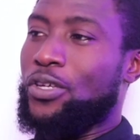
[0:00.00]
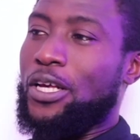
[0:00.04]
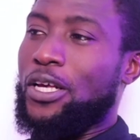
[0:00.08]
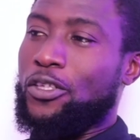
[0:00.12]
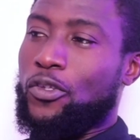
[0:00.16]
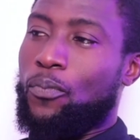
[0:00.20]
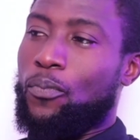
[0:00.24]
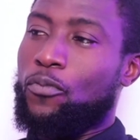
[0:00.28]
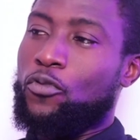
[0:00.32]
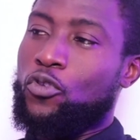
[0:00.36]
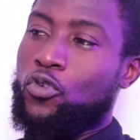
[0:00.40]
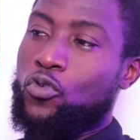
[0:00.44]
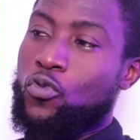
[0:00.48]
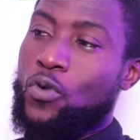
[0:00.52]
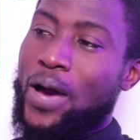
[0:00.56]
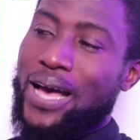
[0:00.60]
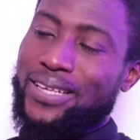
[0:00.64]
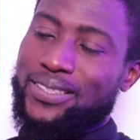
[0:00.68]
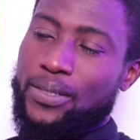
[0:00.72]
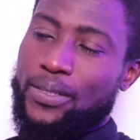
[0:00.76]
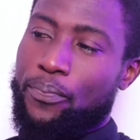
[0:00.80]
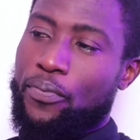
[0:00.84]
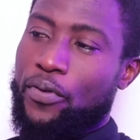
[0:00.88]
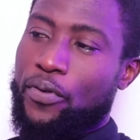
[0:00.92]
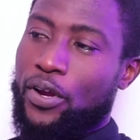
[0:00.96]
you
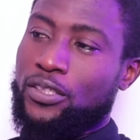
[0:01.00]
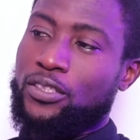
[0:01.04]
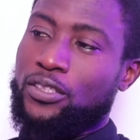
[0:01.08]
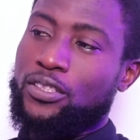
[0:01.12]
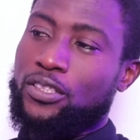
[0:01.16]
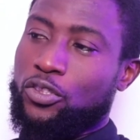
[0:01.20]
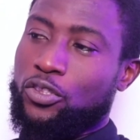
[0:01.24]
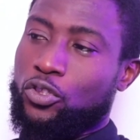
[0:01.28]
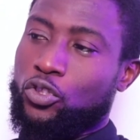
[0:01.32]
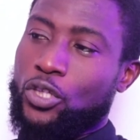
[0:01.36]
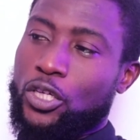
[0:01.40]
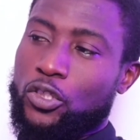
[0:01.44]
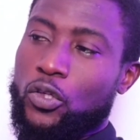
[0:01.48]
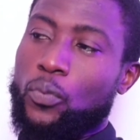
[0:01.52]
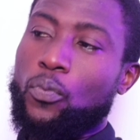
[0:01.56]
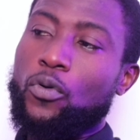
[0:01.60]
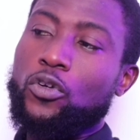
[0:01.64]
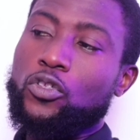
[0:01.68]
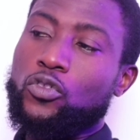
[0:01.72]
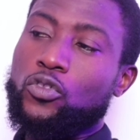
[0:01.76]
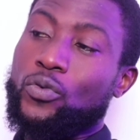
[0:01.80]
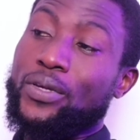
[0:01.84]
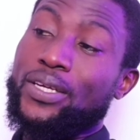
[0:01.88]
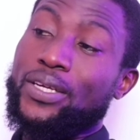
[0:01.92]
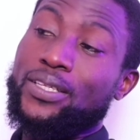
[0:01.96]
as a parent, you are
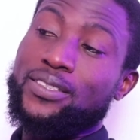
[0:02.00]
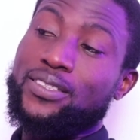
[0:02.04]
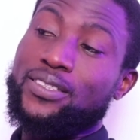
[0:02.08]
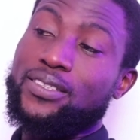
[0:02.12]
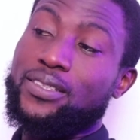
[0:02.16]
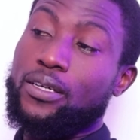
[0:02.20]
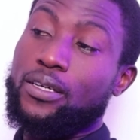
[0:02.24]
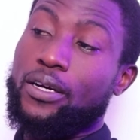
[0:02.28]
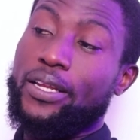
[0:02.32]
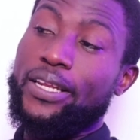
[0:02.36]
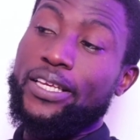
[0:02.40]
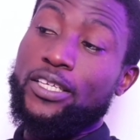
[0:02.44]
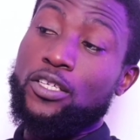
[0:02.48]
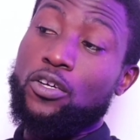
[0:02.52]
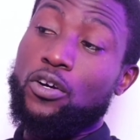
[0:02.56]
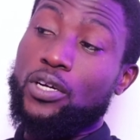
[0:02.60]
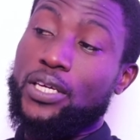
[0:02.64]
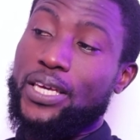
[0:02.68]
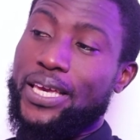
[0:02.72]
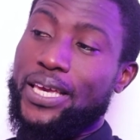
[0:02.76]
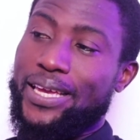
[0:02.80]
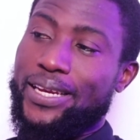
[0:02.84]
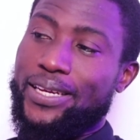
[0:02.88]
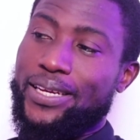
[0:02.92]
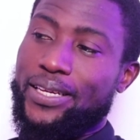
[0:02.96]
supposed to instill in your
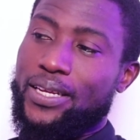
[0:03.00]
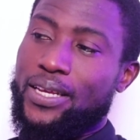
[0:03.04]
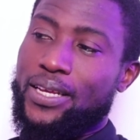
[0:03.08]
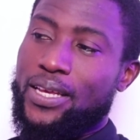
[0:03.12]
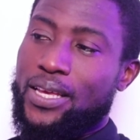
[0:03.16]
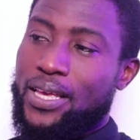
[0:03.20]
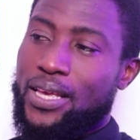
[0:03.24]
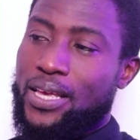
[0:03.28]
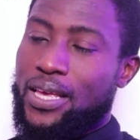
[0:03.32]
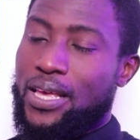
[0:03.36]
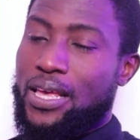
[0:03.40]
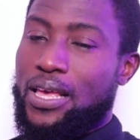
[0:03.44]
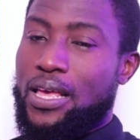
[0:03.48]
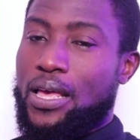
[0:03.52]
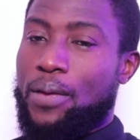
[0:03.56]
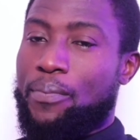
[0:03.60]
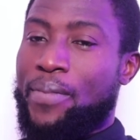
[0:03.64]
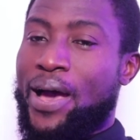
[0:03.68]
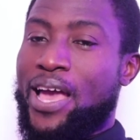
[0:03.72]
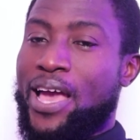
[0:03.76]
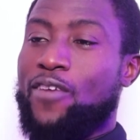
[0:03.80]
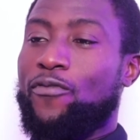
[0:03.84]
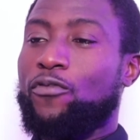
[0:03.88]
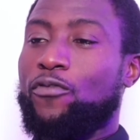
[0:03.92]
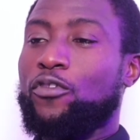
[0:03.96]
kid.
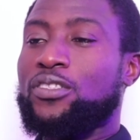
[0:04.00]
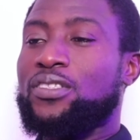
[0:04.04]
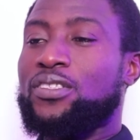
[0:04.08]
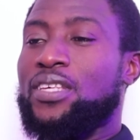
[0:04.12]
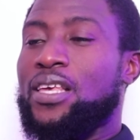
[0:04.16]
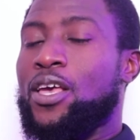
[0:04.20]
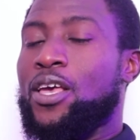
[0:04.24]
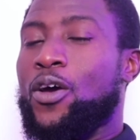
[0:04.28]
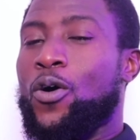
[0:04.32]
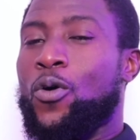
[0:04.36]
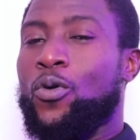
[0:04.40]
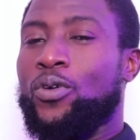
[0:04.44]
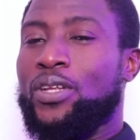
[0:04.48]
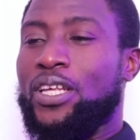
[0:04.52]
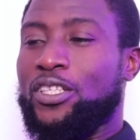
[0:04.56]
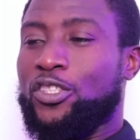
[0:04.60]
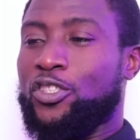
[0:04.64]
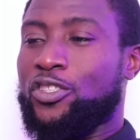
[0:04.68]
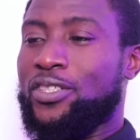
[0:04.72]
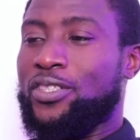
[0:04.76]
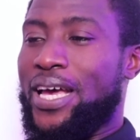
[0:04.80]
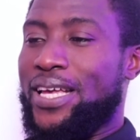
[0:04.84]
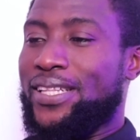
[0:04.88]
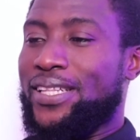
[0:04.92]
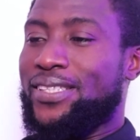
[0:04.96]
But if you say, oh, the
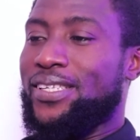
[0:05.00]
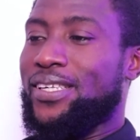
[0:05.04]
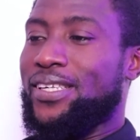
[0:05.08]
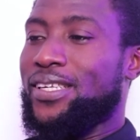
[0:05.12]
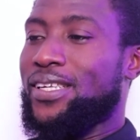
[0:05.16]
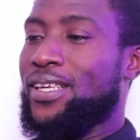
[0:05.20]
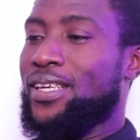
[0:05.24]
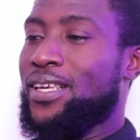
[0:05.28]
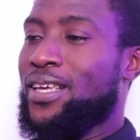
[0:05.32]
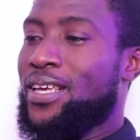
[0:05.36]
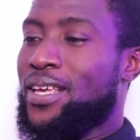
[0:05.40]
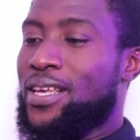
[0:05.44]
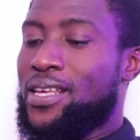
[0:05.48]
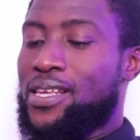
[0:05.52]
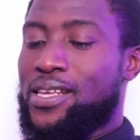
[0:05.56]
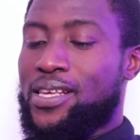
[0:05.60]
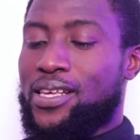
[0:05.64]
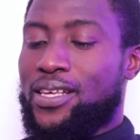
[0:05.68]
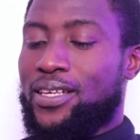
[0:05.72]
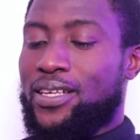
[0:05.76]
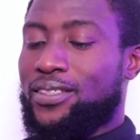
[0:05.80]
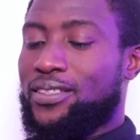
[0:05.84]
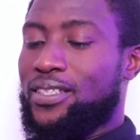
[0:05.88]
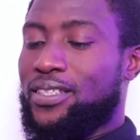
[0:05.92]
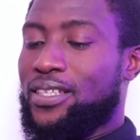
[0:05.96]
society
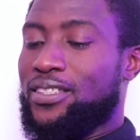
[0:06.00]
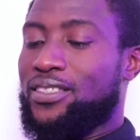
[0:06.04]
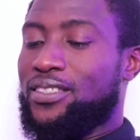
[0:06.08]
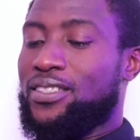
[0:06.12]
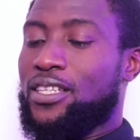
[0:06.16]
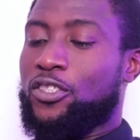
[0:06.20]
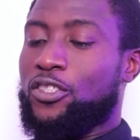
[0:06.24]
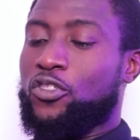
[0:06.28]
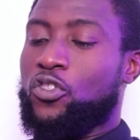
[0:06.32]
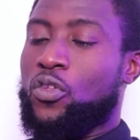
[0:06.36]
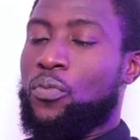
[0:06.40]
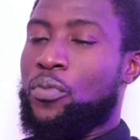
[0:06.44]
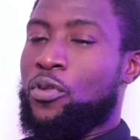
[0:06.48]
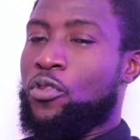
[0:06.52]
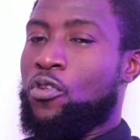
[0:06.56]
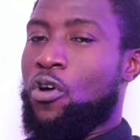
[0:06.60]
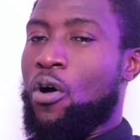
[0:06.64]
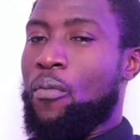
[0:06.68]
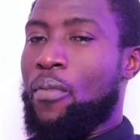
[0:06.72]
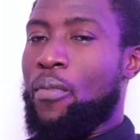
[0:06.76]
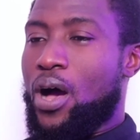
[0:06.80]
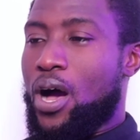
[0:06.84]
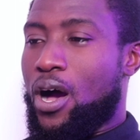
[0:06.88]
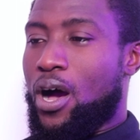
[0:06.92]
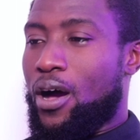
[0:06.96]
sees this to be
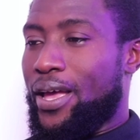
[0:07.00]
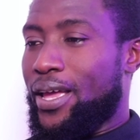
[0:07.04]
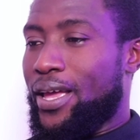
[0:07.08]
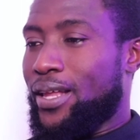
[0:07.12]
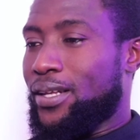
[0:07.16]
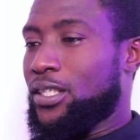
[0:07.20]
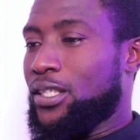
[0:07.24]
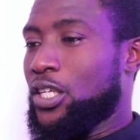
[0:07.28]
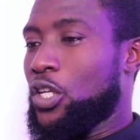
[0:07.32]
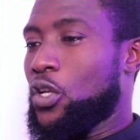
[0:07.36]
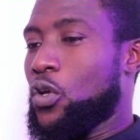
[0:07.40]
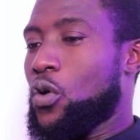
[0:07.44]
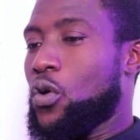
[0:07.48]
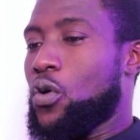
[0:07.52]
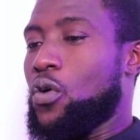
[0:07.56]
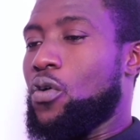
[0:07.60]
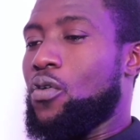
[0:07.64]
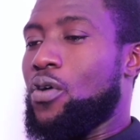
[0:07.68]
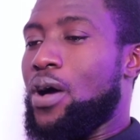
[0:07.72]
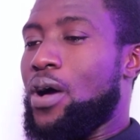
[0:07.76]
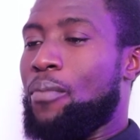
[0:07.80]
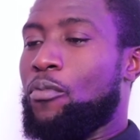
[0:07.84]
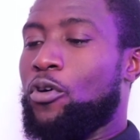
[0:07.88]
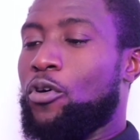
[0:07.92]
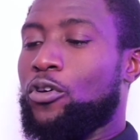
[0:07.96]
normal and,
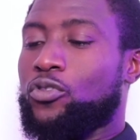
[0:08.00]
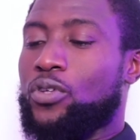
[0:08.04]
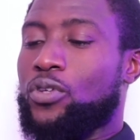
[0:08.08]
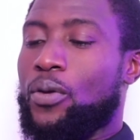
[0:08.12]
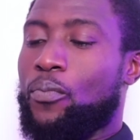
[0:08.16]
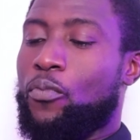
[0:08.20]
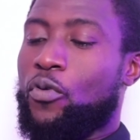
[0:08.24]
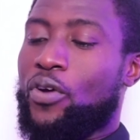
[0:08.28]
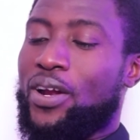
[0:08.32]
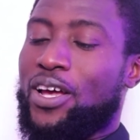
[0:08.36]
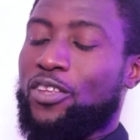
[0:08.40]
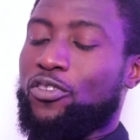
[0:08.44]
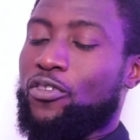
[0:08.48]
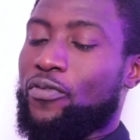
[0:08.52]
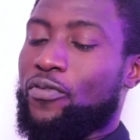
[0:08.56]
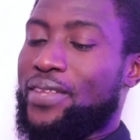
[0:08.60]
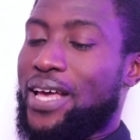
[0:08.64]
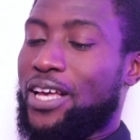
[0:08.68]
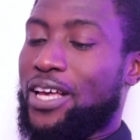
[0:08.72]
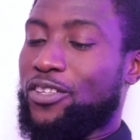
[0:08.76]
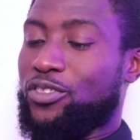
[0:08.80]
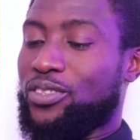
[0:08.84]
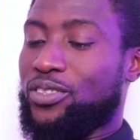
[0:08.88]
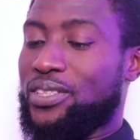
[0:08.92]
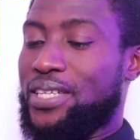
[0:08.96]
I'm also a product of
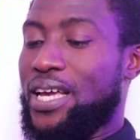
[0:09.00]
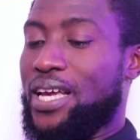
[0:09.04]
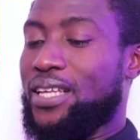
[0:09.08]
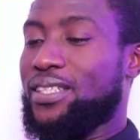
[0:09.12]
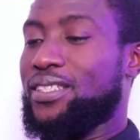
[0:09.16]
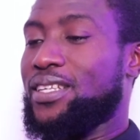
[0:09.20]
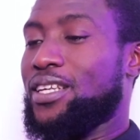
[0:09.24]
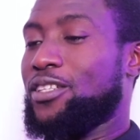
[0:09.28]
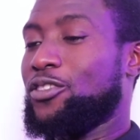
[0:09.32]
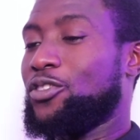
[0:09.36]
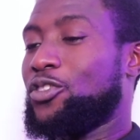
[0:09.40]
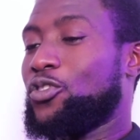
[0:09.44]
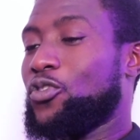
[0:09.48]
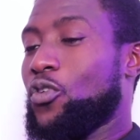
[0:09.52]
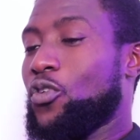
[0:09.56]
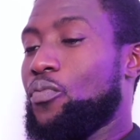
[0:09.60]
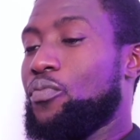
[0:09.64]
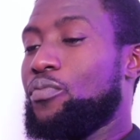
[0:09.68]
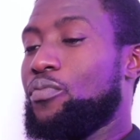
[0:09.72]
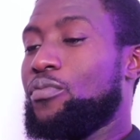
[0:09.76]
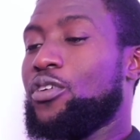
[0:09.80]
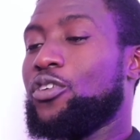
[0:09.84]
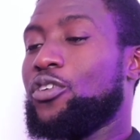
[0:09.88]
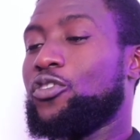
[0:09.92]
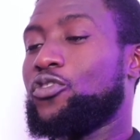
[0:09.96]
that society and
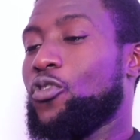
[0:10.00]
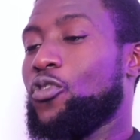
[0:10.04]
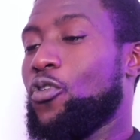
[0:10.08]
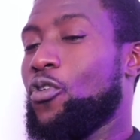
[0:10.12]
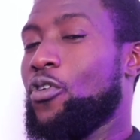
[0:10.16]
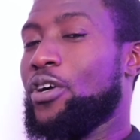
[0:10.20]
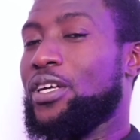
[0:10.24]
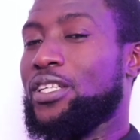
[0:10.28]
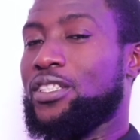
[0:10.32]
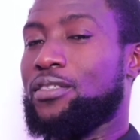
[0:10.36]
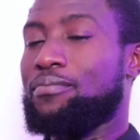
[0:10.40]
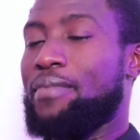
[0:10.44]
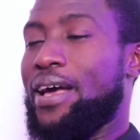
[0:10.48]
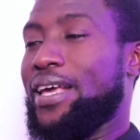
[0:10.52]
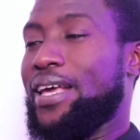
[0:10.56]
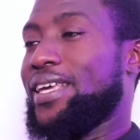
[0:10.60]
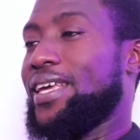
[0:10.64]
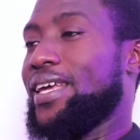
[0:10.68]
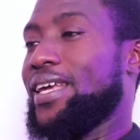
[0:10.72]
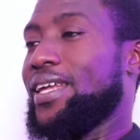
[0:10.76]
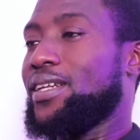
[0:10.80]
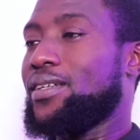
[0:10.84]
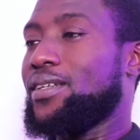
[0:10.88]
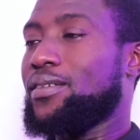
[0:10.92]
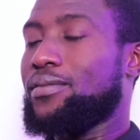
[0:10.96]
so is my
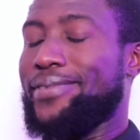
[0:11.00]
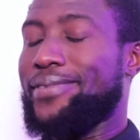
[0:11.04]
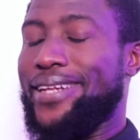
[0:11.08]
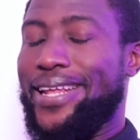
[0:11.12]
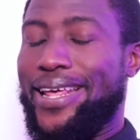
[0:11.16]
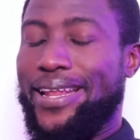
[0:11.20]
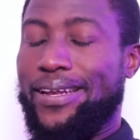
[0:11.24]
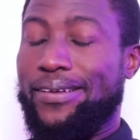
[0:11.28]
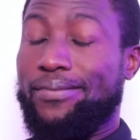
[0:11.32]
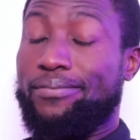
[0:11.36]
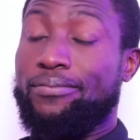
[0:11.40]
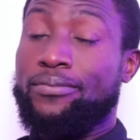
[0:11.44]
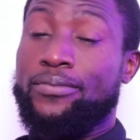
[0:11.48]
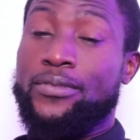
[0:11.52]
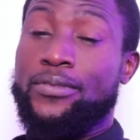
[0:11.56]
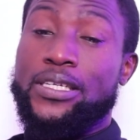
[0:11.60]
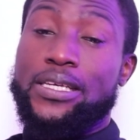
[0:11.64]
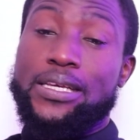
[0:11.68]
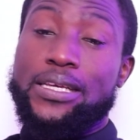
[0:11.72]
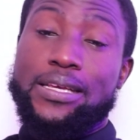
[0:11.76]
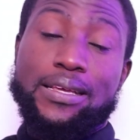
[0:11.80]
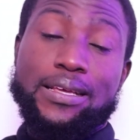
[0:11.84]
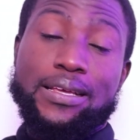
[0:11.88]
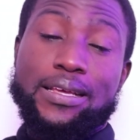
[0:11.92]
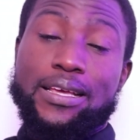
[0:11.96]
kid, then
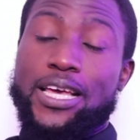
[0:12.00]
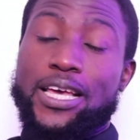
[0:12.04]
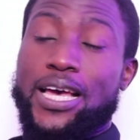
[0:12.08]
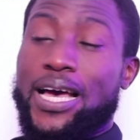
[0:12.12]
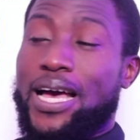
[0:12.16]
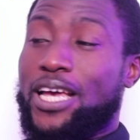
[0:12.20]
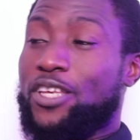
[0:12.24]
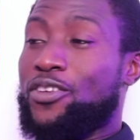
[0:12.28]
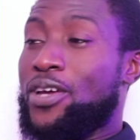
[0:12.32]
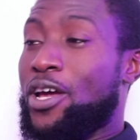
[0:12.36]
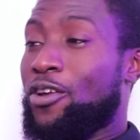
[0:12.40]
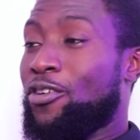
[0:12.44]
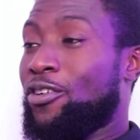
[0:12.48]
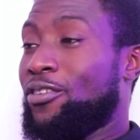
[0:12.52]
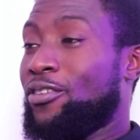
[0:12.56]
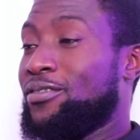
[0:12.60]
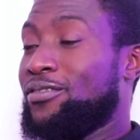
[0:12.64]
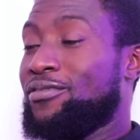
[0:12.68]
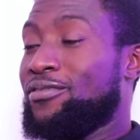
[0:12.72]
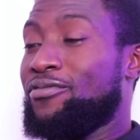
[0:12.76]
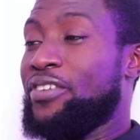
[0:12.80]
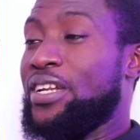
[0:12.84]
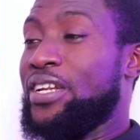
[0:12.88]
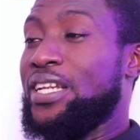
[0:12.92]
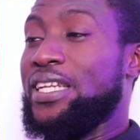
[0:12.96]
you are
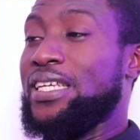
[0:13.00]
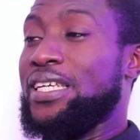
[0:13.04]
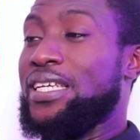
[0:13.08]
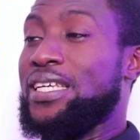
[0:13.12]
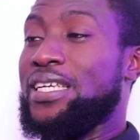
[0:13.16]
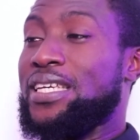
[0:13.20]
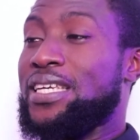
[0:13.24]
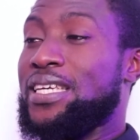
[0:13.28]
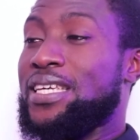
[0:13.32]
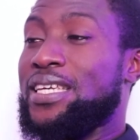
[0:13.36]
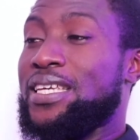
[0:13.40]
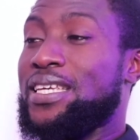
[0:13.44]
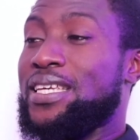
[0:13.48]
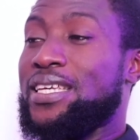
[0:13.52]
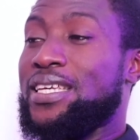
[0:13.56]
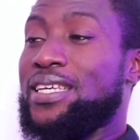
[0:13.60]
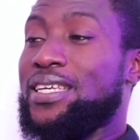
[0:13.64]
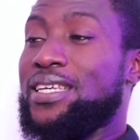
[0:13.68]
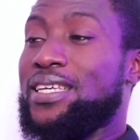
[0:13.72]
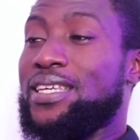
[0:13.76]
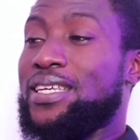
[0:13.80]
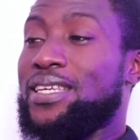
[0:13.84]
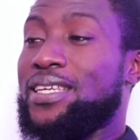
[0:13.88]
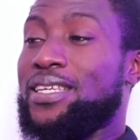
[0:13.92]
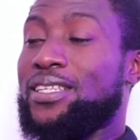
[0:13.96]
not
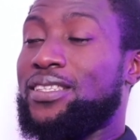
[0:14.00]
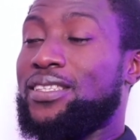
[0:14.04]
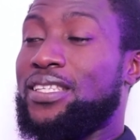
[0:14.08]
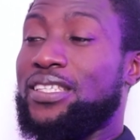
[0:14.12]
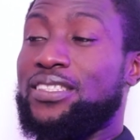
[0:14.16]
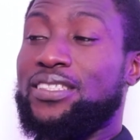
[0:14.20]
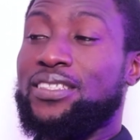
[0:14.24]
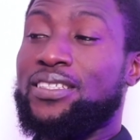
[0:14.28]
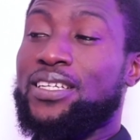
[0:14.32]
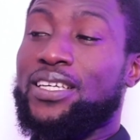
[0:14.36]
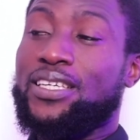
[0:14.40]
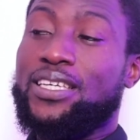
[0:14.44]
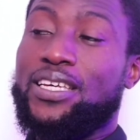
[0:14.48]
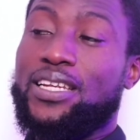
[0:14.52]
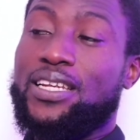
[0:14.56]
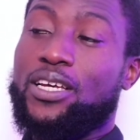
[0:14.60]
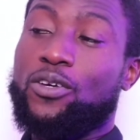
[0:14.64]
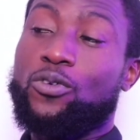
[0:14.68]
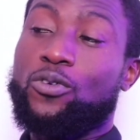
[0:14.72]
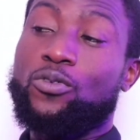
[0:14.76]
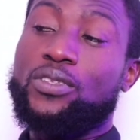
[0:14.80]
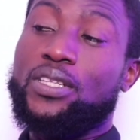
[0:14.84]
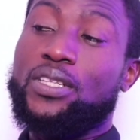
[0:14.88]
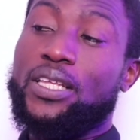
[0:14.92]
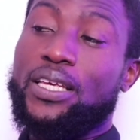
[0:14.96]
really teaching the kid a good